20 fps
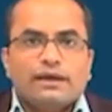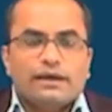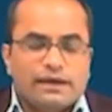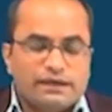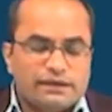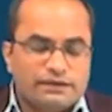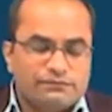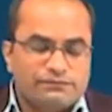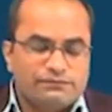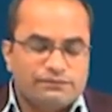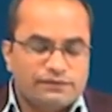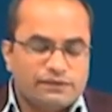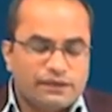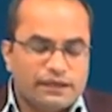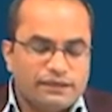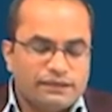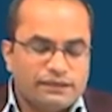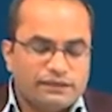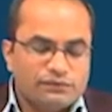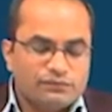and if we
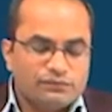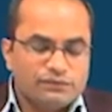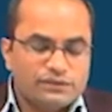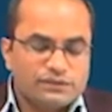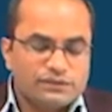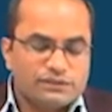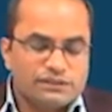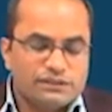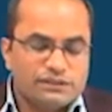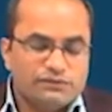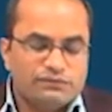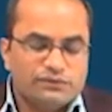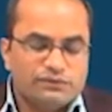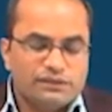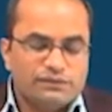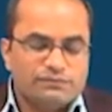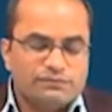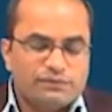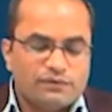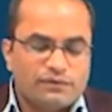write down this C
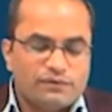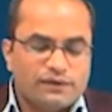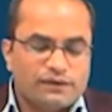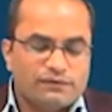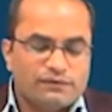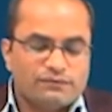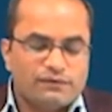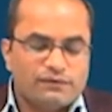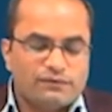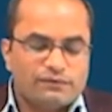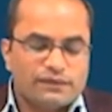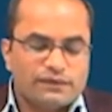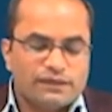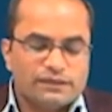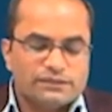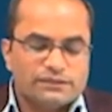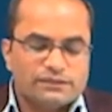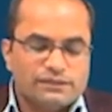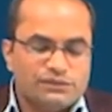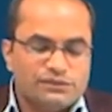1 e power alpha 1
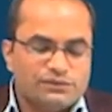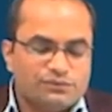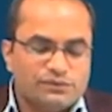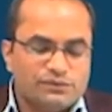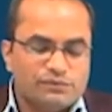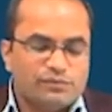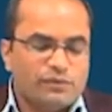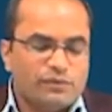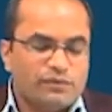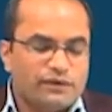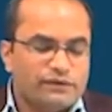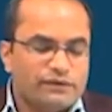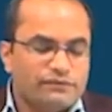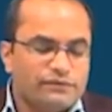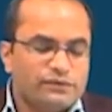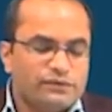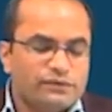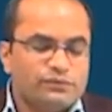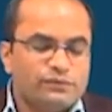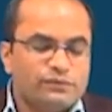x C 2 e power
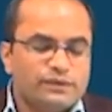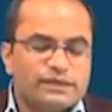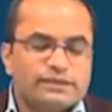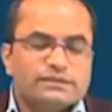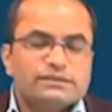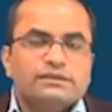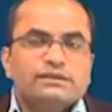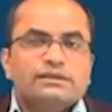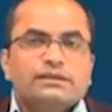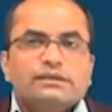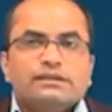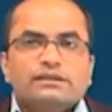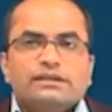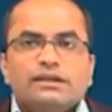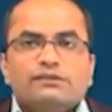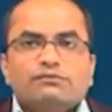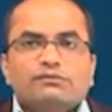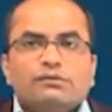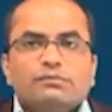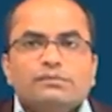alpha 2 x
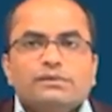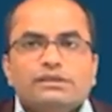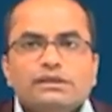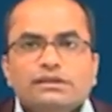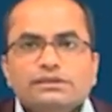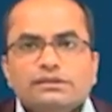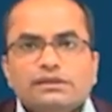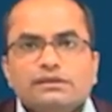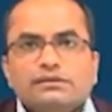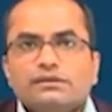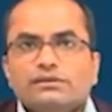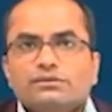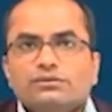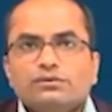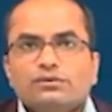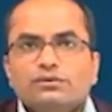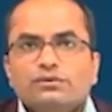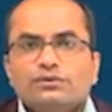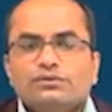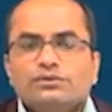that will be the general
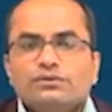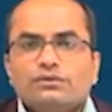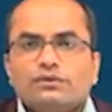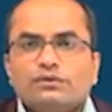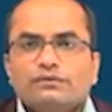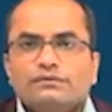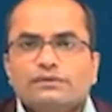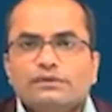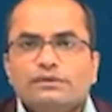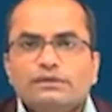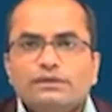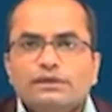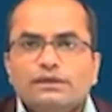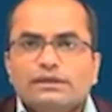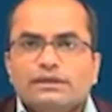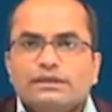solution of the